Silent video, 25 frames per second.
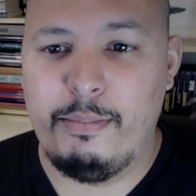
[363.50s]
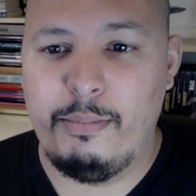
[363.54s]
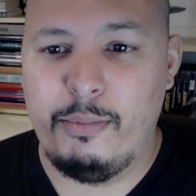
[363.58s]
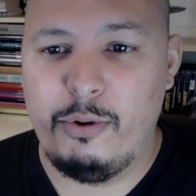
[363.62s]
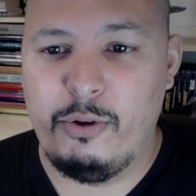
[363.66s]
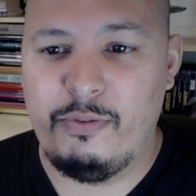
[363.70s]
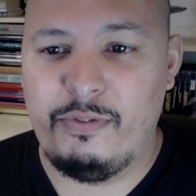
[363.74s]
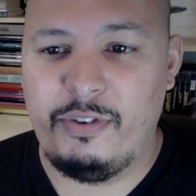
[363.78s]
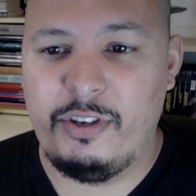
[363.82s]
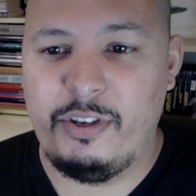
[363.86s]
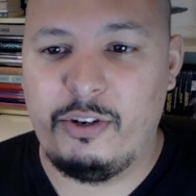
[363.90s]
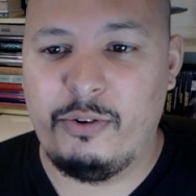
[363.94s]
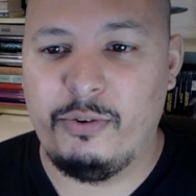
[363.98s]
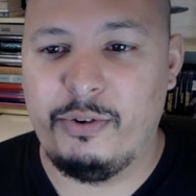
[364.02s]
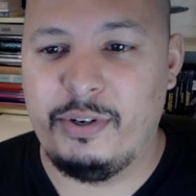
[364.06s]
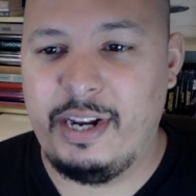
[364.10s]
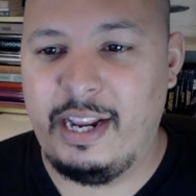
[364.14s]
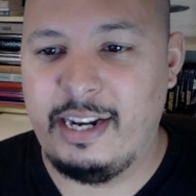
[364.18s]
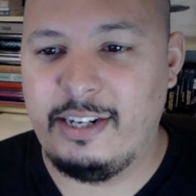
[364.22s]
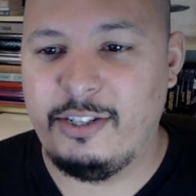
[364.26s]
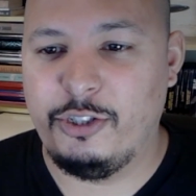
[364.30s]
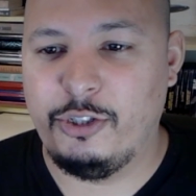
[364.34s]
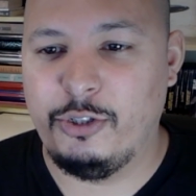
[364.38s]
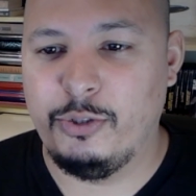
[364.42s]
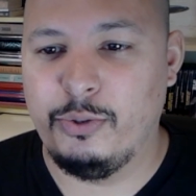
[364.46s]
movie
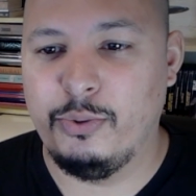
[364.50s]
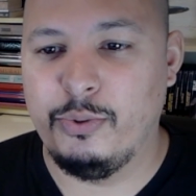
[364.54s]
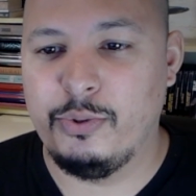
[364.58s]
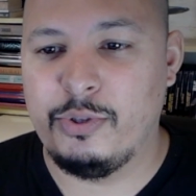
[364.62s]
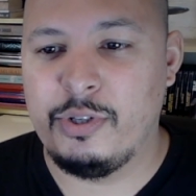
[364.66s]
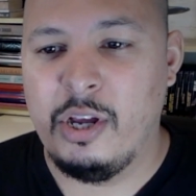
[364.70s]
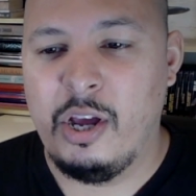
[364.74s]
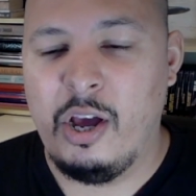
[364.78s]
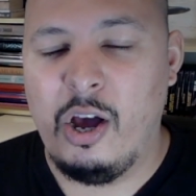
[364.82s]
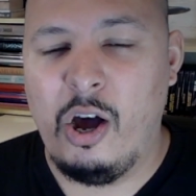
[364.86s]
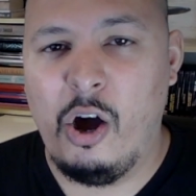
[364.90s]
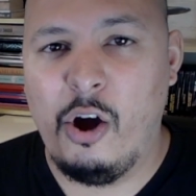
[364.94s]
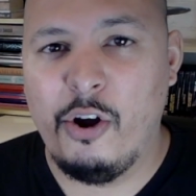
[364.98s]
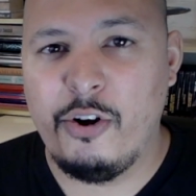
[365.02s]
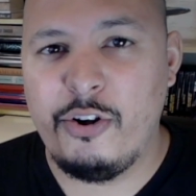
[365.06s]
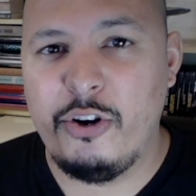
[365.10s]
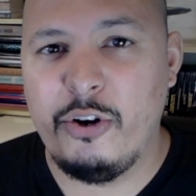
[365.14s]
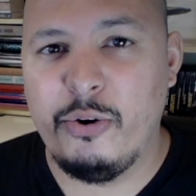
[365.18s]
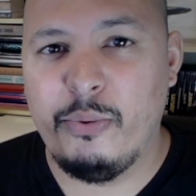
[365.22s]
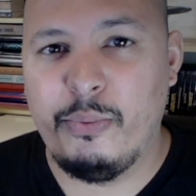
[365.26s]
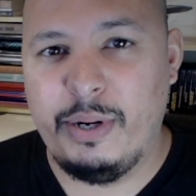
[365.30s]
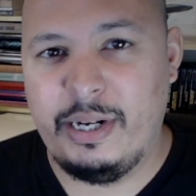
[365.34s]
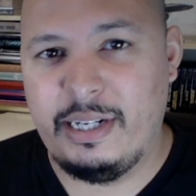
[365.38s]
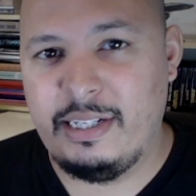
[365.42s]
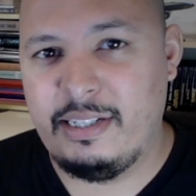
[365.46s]
credentials on
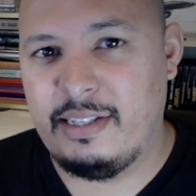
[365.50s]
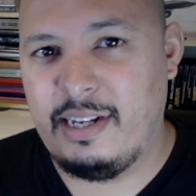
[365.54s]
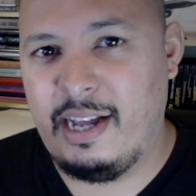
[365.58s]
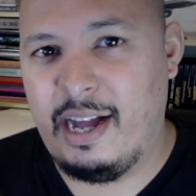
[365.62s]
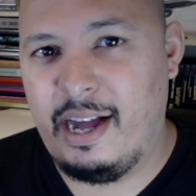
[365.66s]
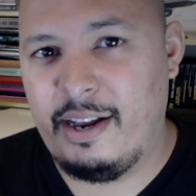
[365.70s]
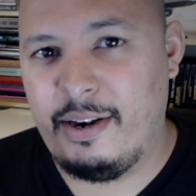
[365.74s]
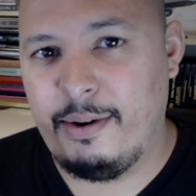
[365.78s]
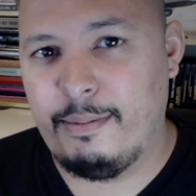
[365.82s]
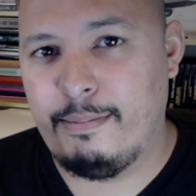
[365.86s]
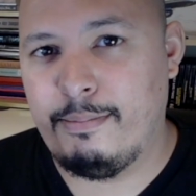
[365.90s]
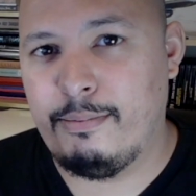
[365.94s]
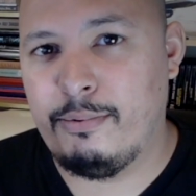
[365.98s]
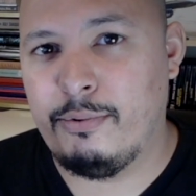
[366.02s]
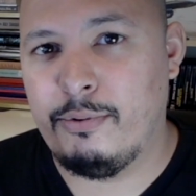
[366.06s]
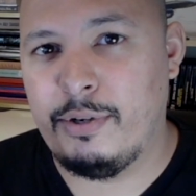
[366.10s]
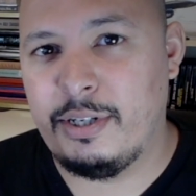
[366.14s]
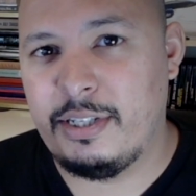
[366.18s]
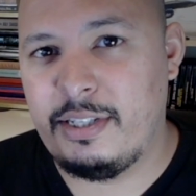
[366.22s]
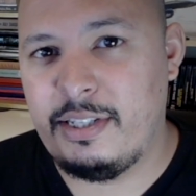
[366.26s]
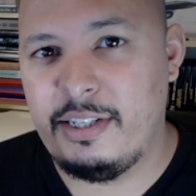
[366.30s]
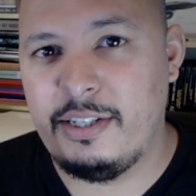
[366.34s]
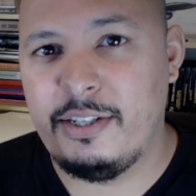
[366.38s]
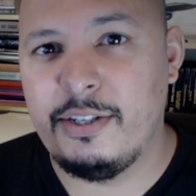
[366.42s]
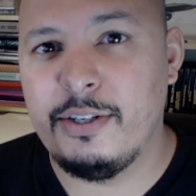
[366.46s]
your wrist at a
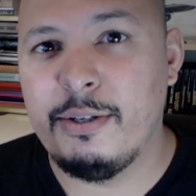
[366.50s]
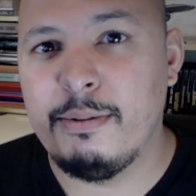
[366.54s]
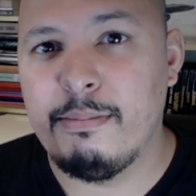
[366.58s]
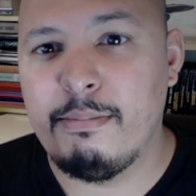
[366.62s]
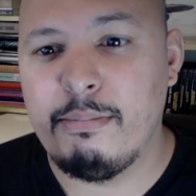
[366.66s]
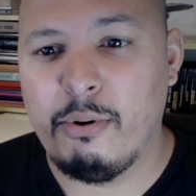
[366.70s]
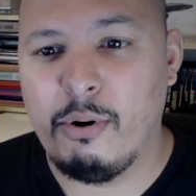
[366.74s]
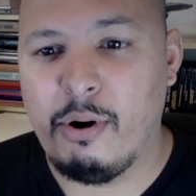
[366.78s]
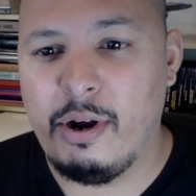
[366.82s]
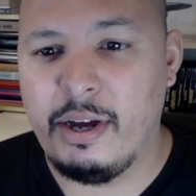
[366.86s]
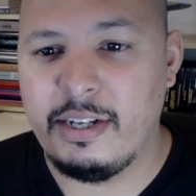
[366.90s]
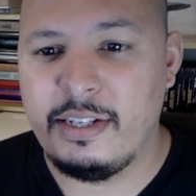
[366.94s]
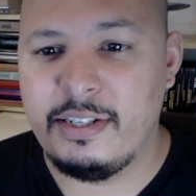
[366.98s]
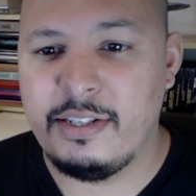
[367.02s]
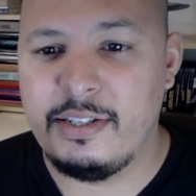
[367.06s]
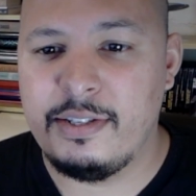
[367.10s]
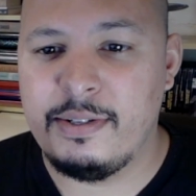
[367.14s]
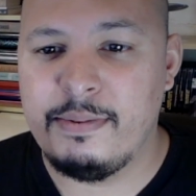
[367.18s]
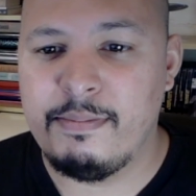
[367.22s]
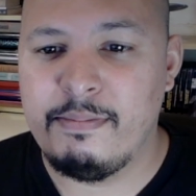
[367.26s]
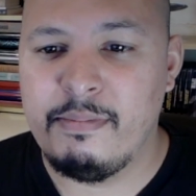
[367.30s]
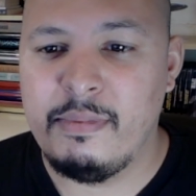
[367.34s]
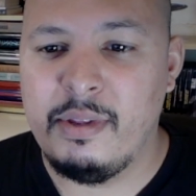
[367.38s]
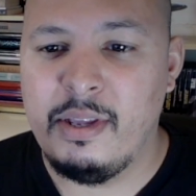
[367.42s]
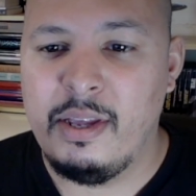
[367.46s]
pretty good price.